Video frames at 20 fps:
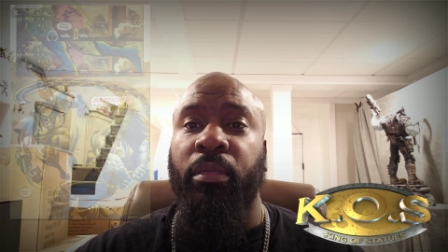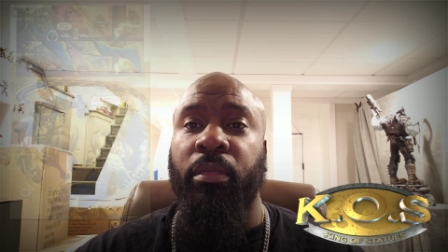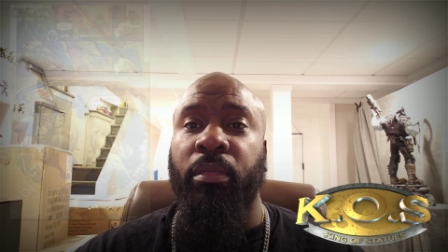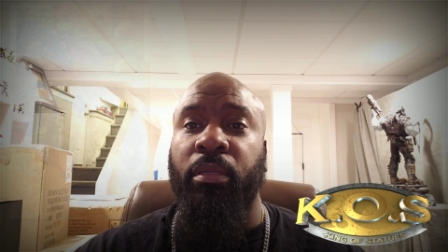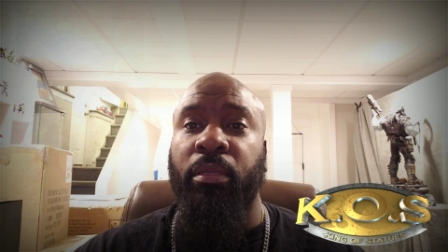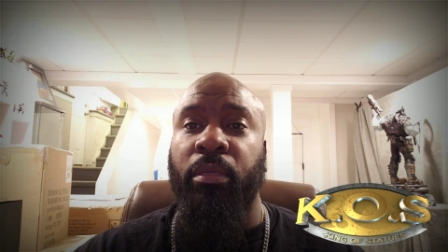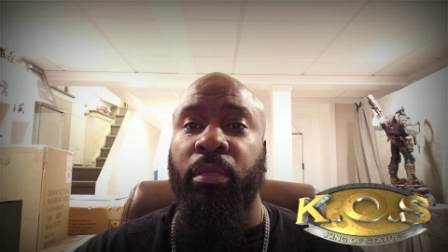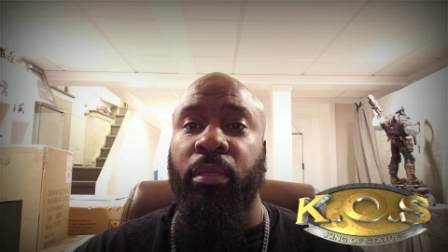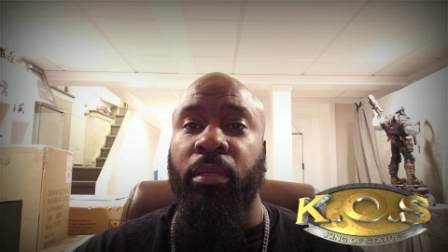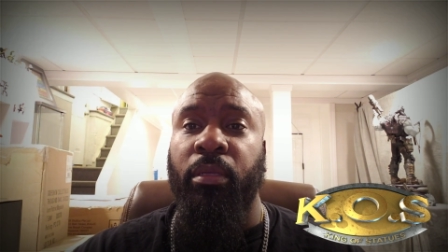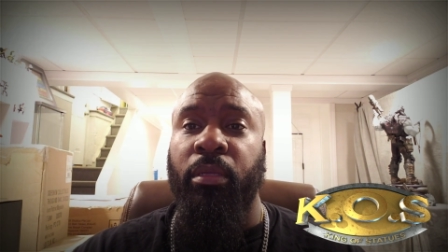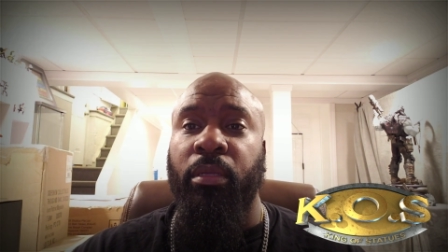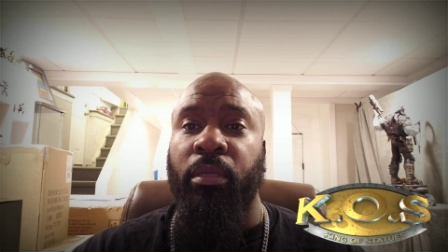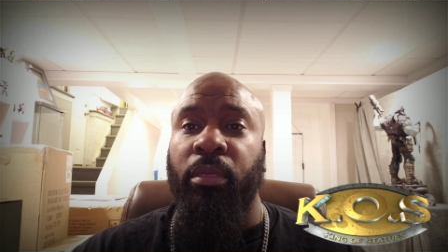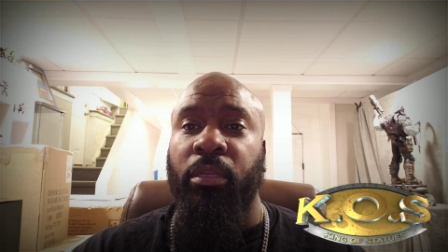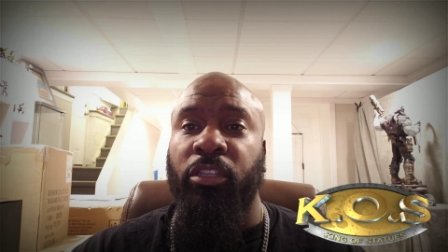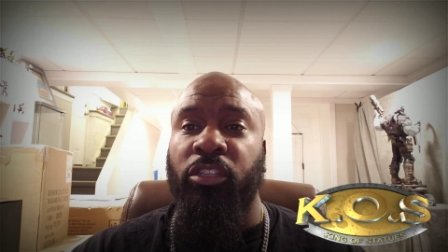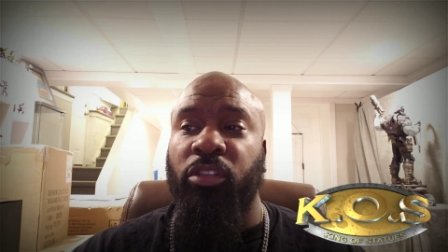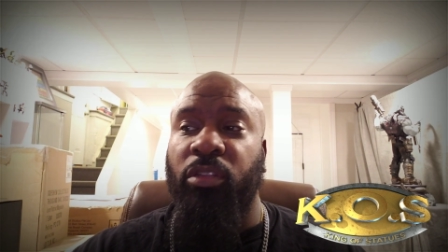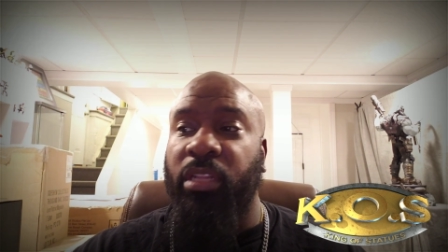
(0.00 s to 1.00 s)

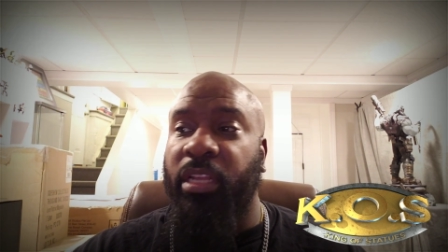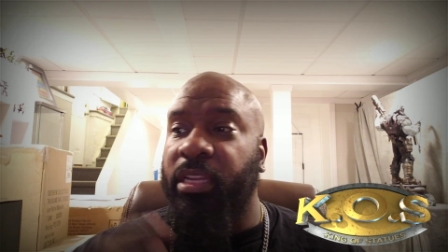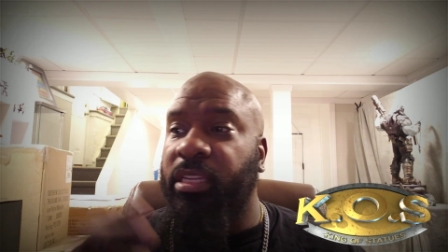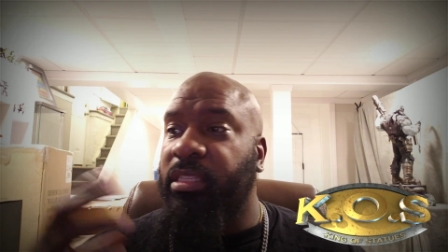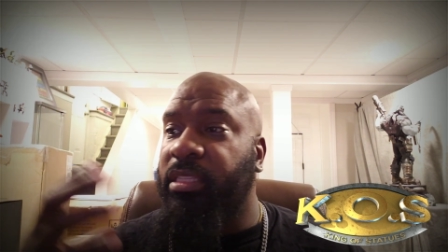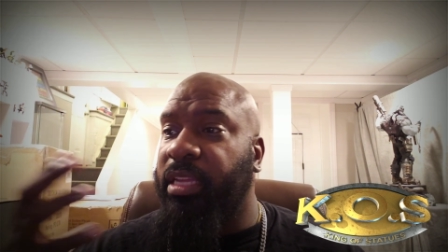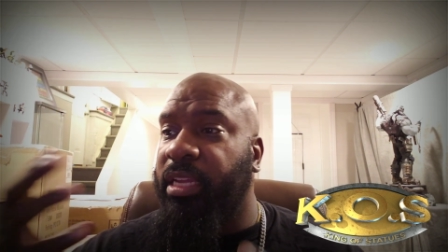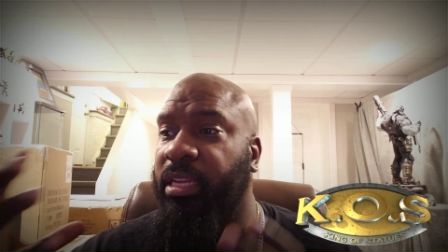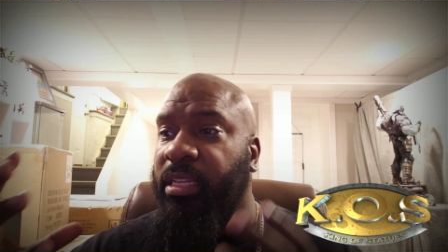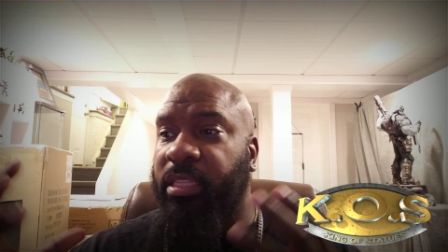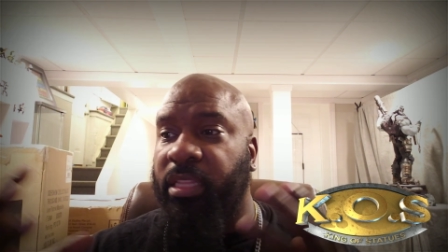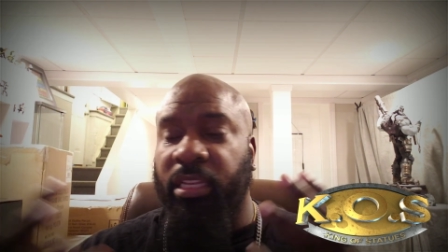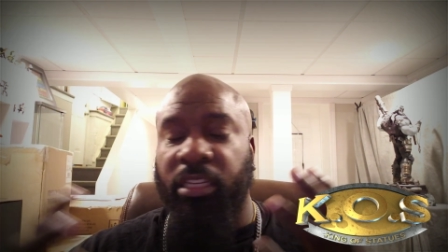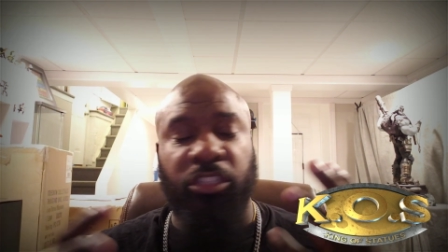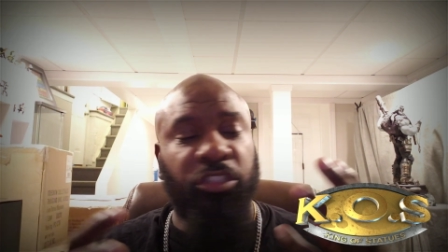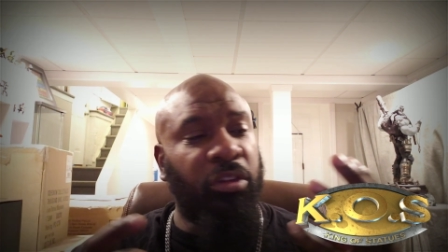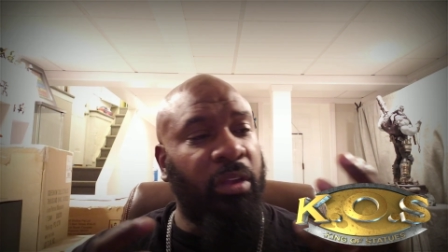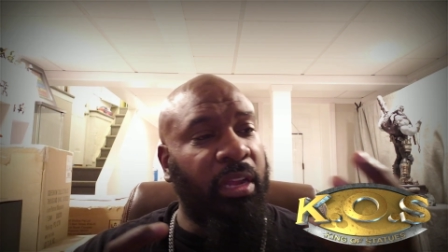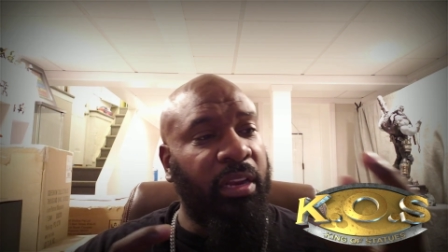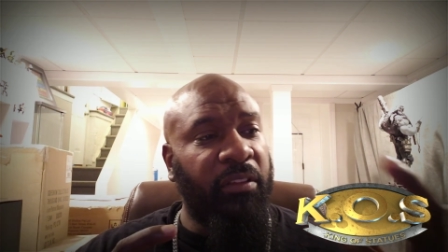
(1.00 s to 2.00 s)
So they're
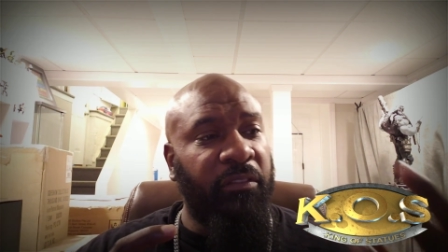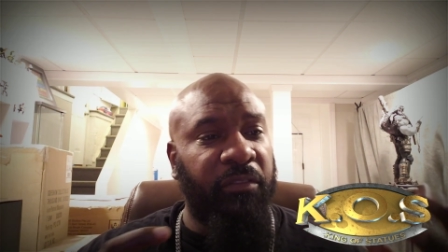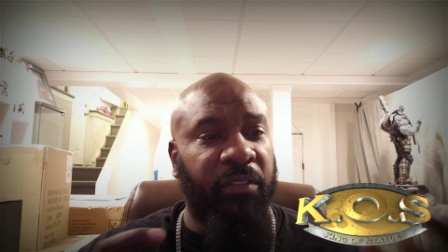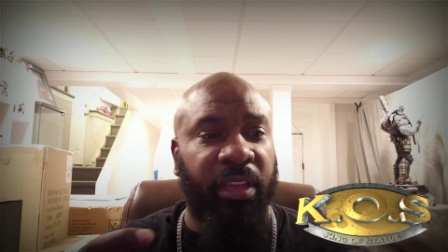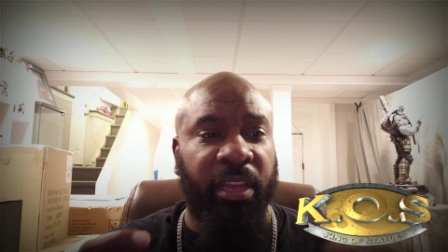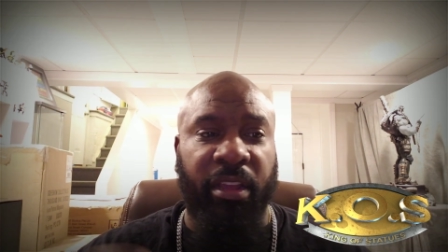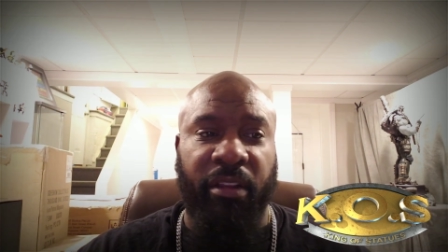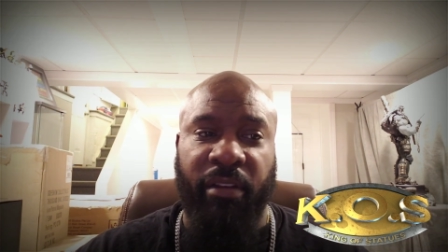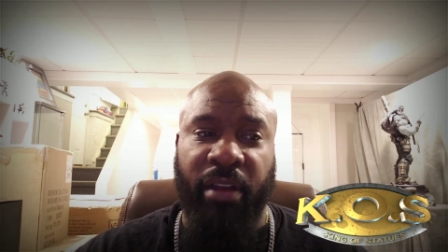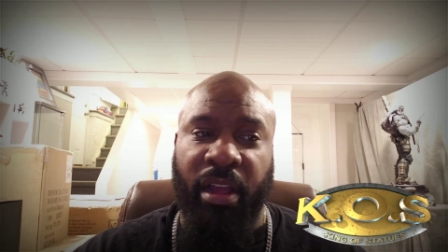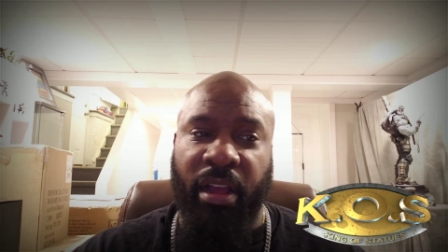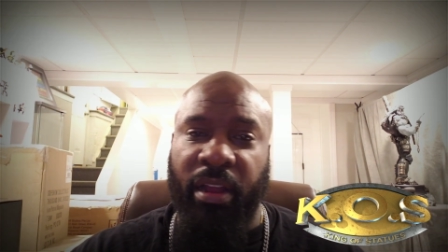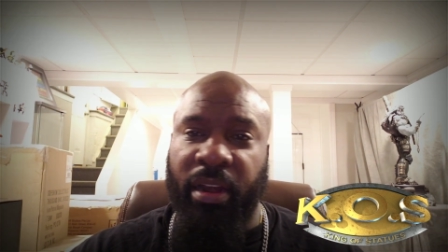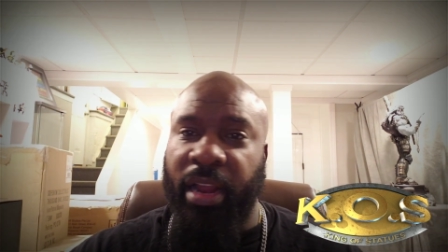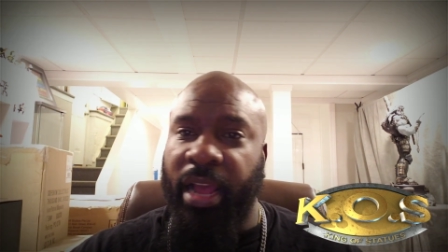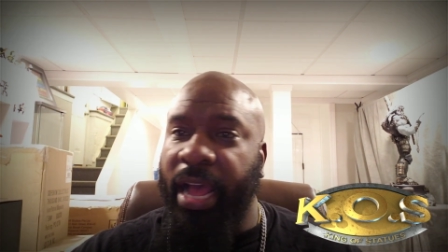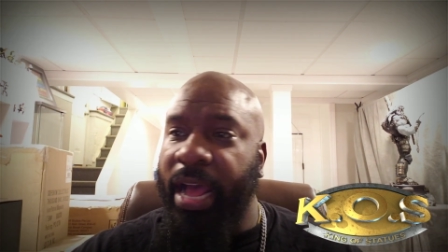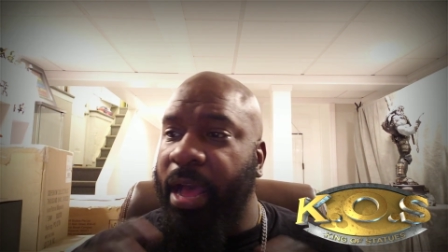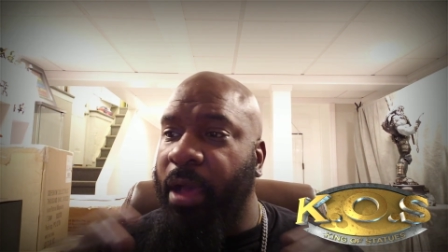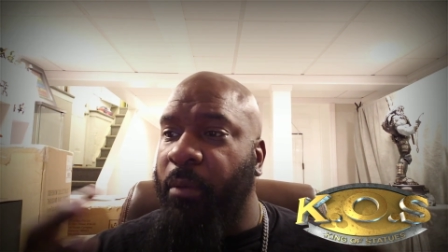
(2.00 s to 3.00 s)
trying to figure out
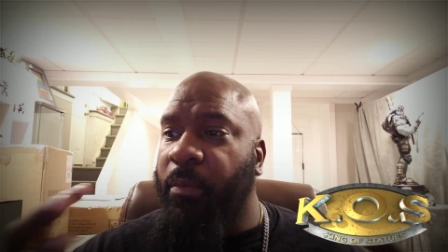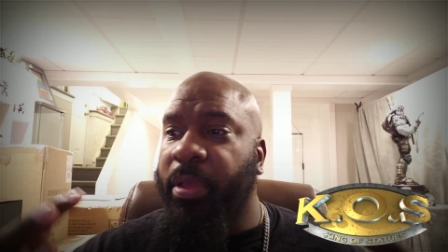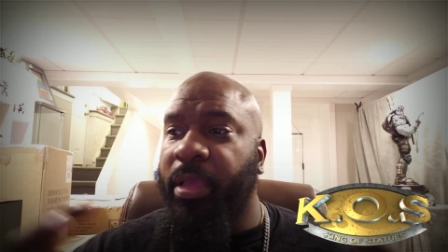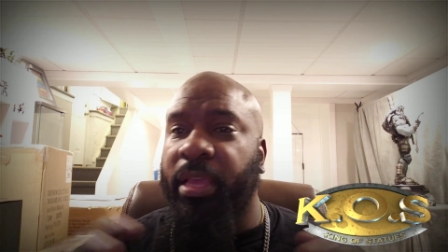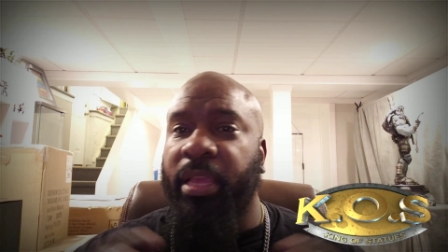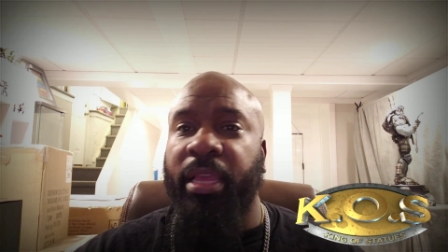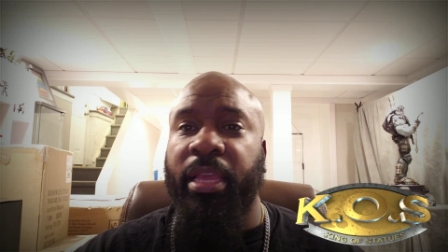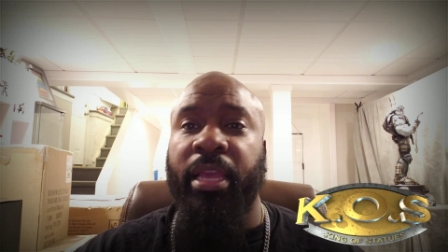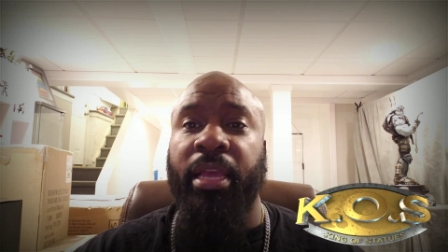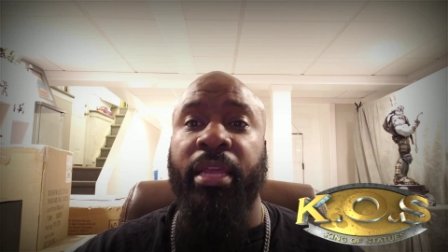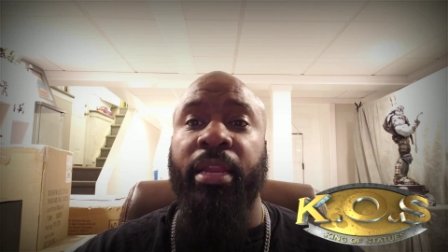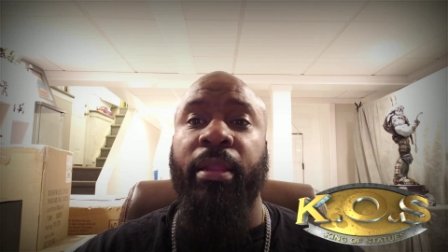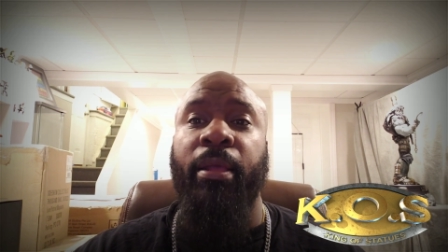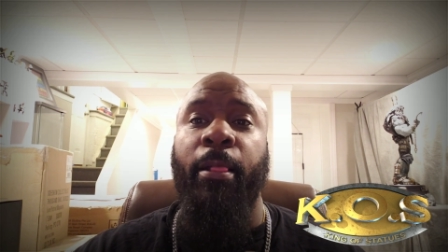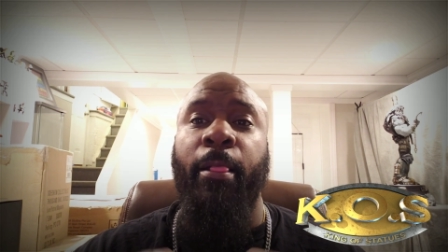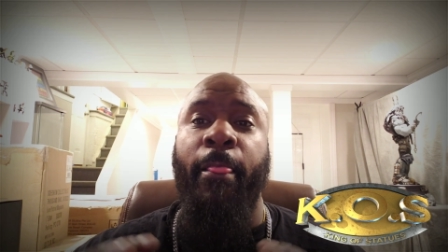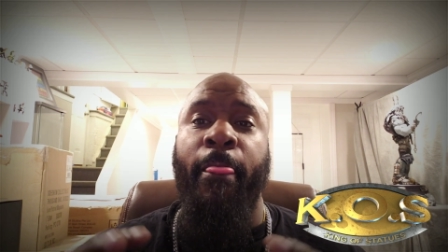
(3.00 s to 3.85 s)
how we can get